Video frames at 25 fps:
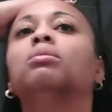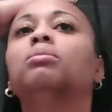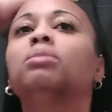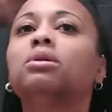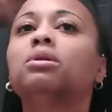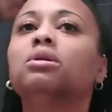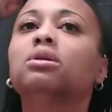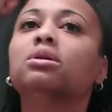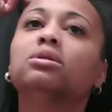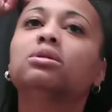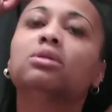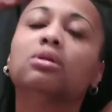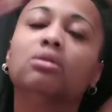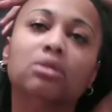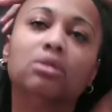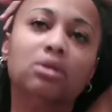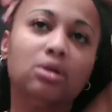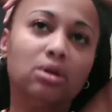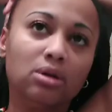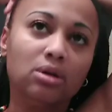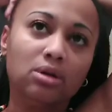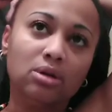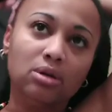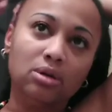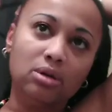put this on
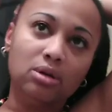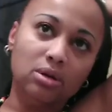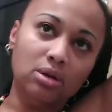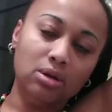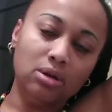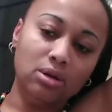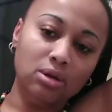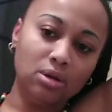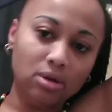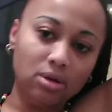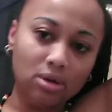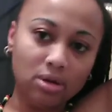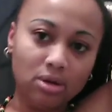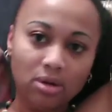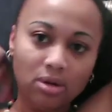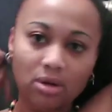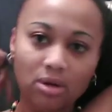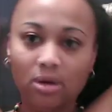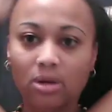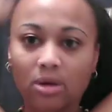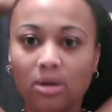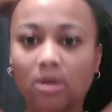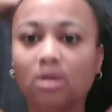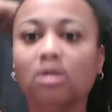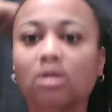here
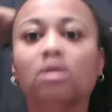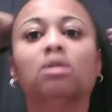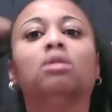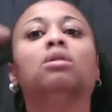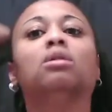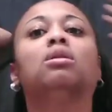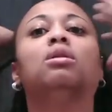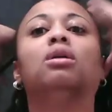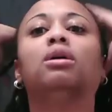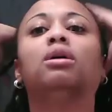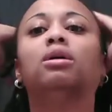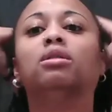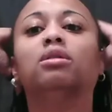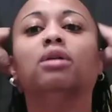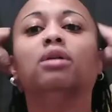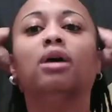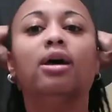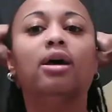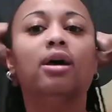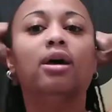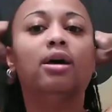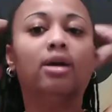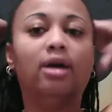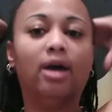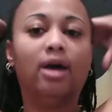like
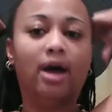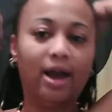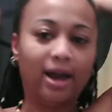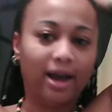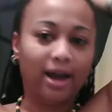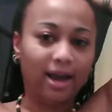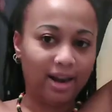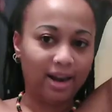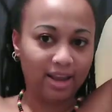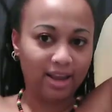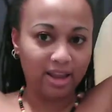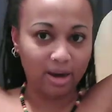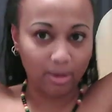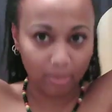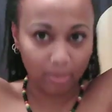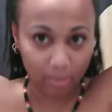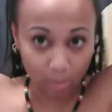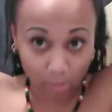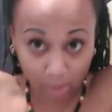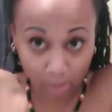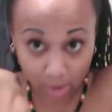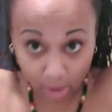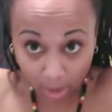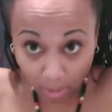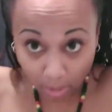that I gotta get a,
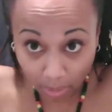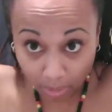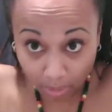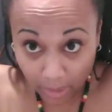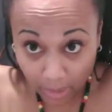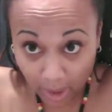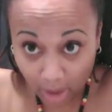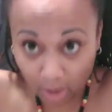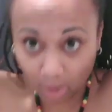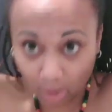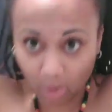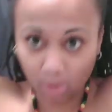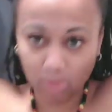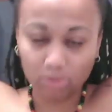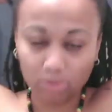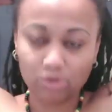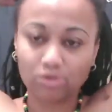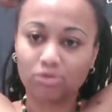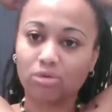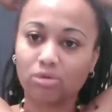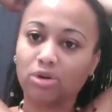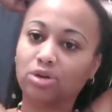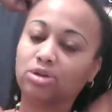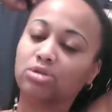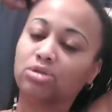one of them big old
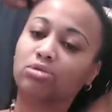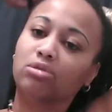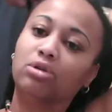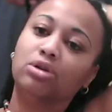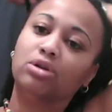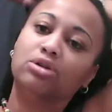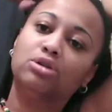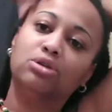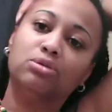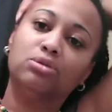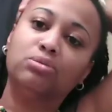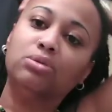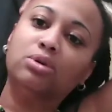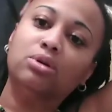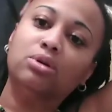stretch scrunchies